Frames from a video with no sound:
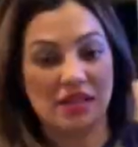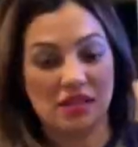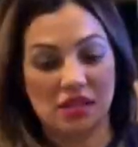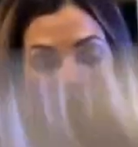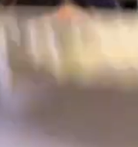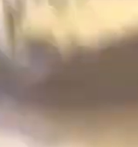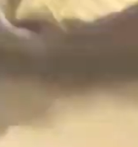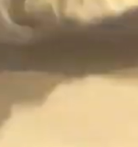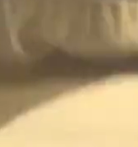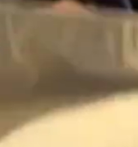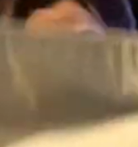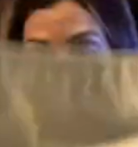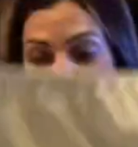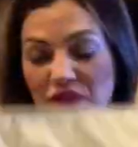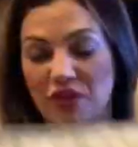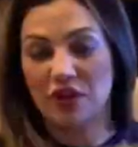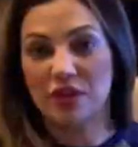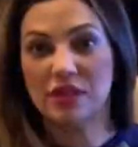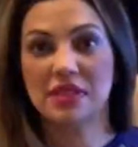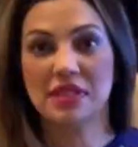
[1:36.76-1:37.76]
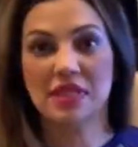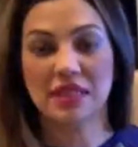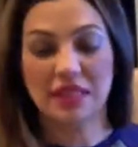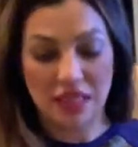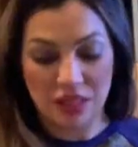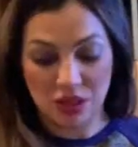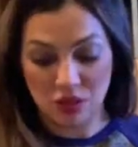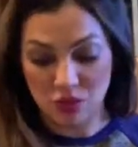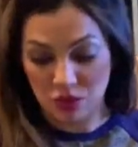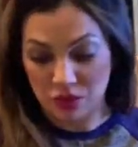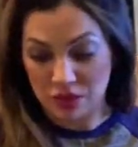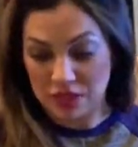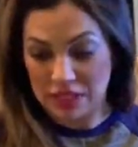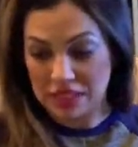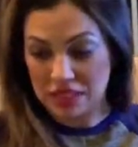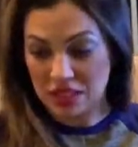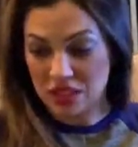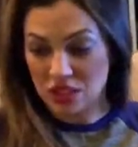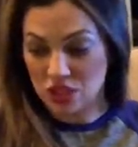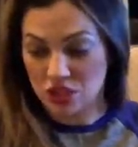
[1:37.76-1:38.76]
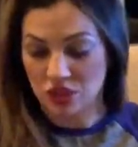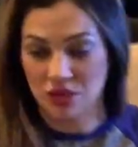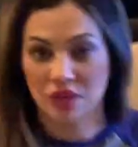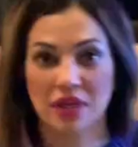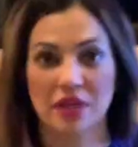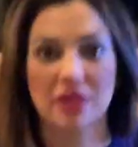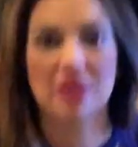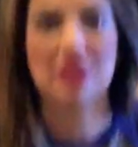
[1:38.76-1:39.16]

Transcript: so the first thing that you need to do, now